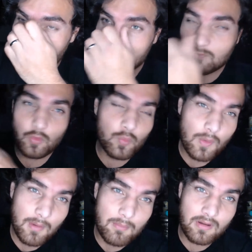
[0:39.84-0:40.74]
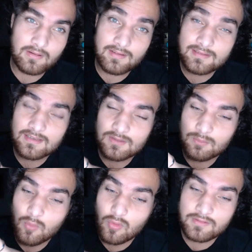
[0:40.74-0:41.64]
Remember, this is
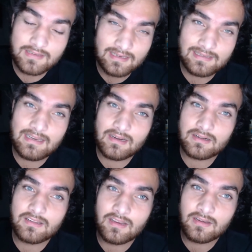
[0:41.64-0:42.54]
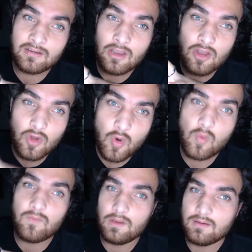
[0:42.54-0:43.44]
more deadlier than
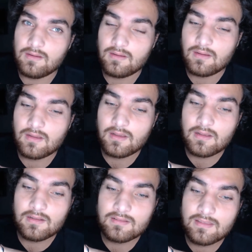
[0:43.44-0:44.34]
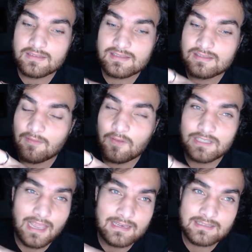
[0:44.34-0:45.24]
COVID. The
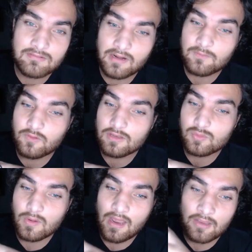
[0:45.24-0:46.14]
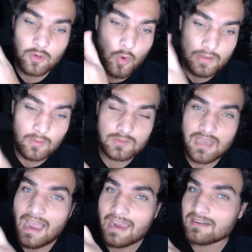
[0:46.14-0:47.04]
fatality rate for this one, I know it
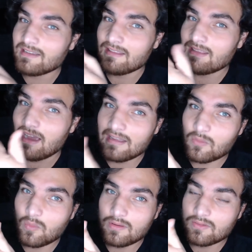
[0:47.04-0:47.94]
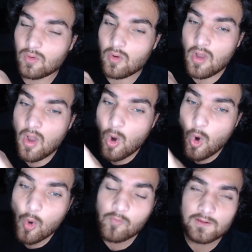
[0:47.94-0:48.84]
was higher than the other one. So
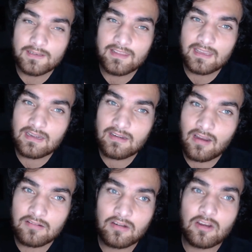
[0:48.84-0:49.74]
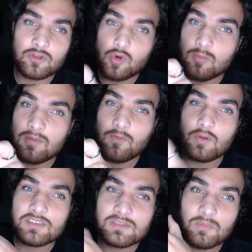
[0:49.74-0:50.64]
hopefully they get it under control
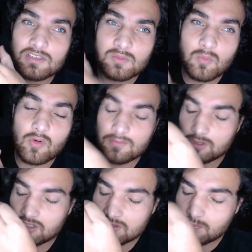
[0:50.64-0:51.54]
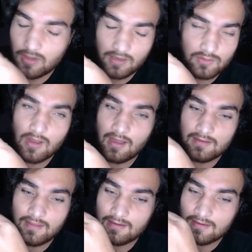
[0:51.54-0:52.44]
before it spreads more. Just pray to
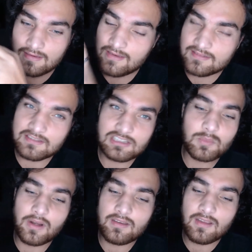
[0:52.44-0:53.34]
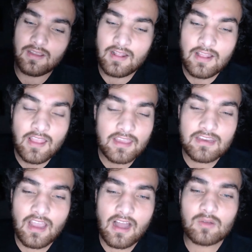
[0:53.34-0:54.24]
God that it doesn't spread.
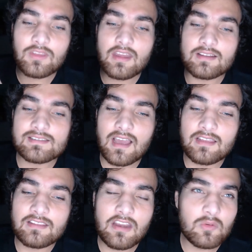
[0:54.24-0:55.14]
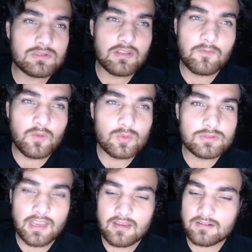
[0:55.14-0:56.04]
Anyhow, that aside, there was a fuel
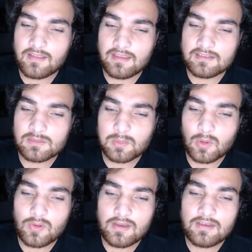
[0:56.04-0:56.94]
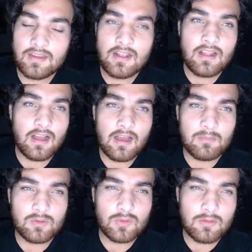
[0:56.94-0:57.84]
tanker that exploded
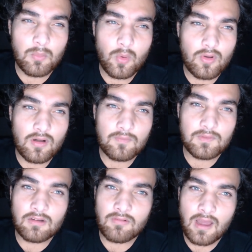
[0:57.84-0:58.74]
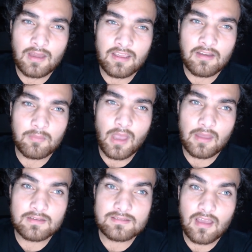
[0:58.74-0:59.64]
between the border of Iran and
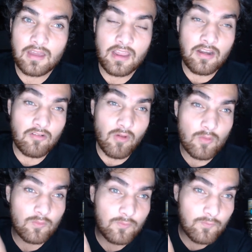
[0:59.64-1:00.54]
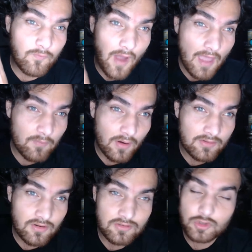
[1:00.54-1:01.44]
Afghanistan, and around
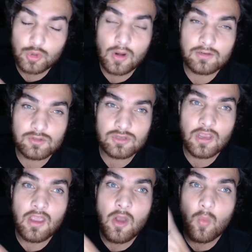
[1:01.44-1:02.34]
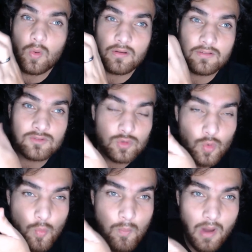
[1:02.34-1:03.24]
500 trucks were
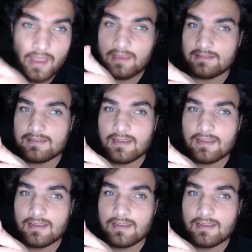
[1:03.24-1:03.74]
consumed by it.